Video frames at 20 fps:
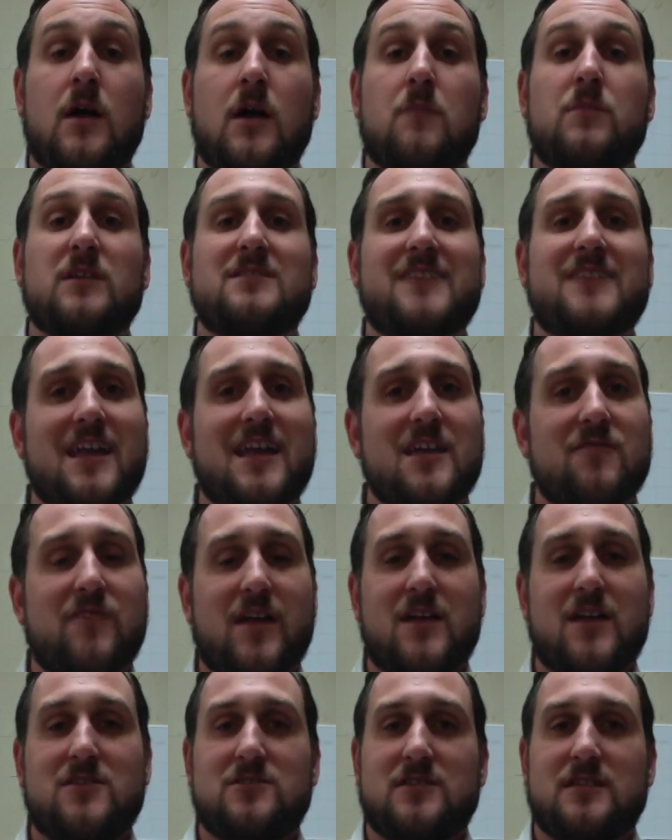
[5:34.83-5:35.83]
But take
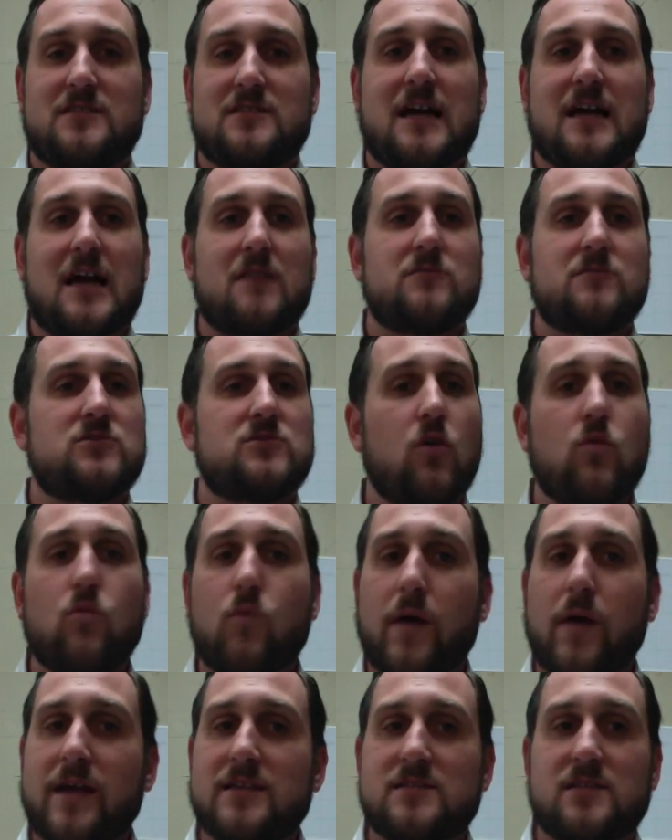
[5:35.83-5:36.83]
advantage of that time.
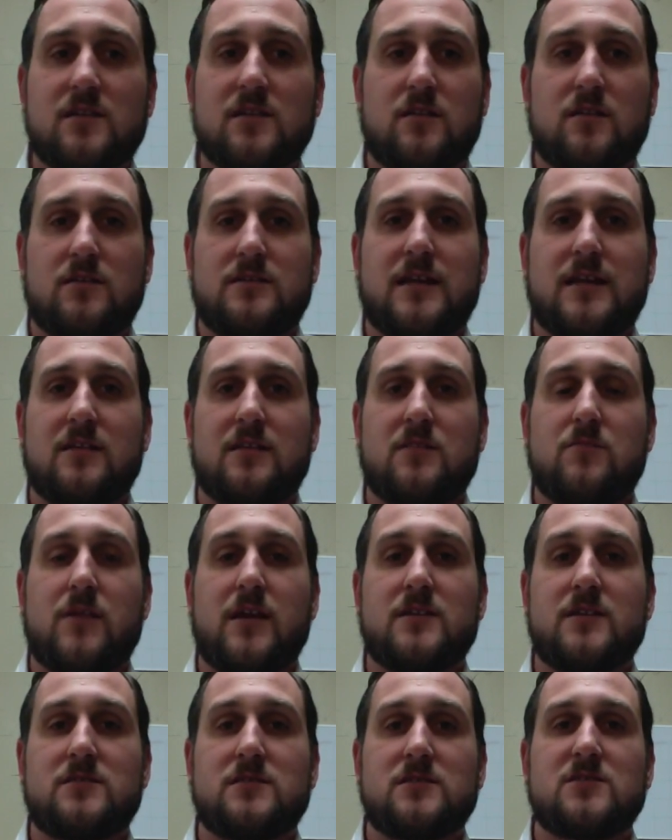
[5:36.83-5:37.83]
Don't waste it on a daily
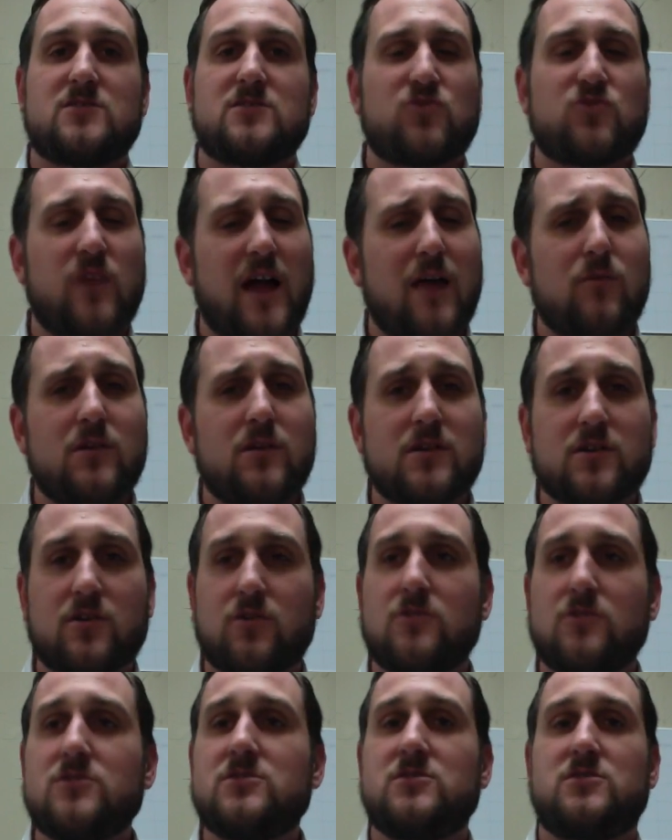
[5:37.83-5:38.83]
basis. I want to
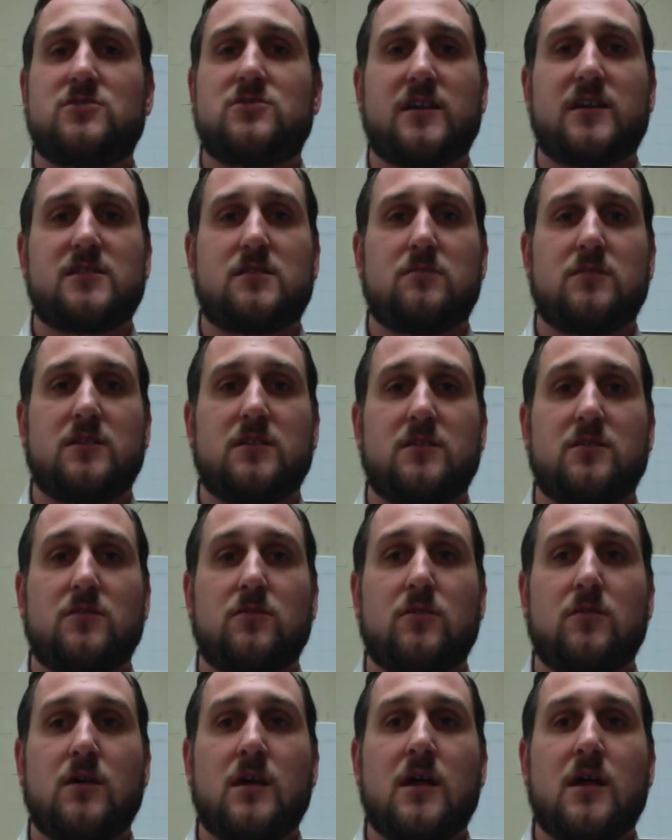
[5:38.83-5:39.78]
encourage you to try something new.